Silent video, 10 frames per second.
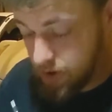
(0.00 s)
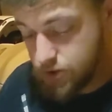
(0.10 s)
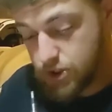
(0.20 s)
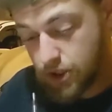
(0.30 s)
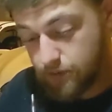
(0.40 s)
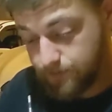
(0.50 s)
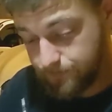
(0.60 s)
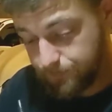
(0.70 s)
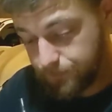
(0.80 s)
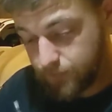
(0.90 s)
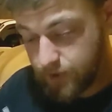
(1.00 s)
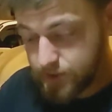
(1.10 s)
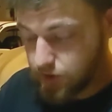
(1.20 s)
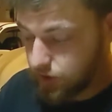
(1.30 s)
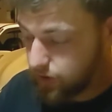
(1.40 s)
So
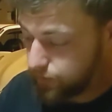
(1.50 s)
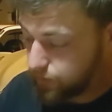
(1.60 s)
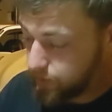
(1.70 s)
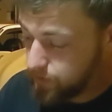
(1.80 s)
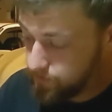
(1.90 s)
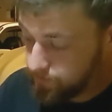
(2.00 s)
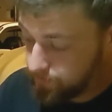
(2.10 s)
that's good enough for me.